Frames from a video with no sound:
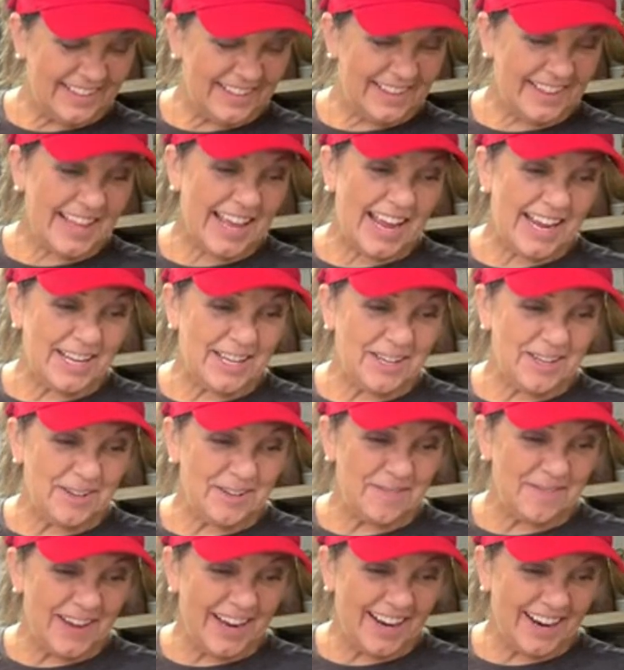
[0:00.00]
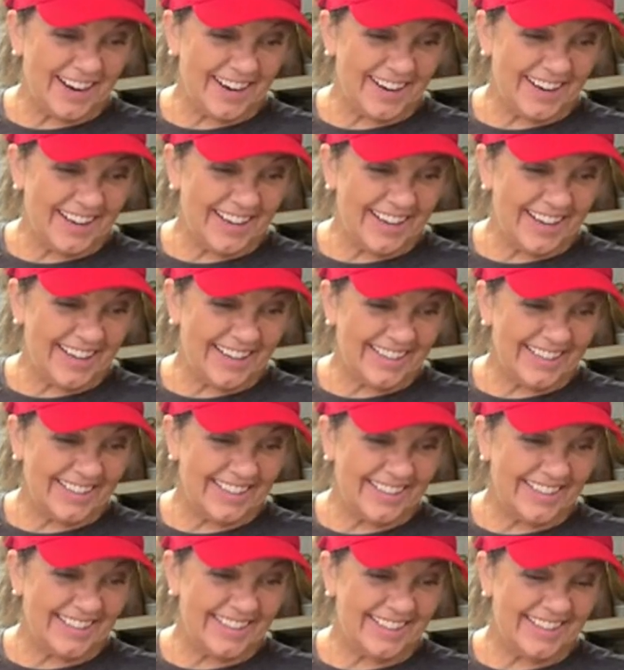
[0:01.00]
Thank you, Mara.
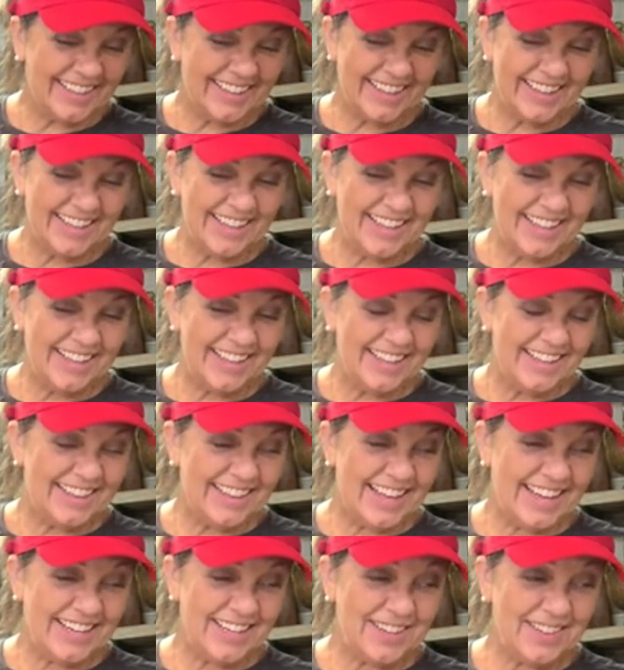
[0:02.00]
Thank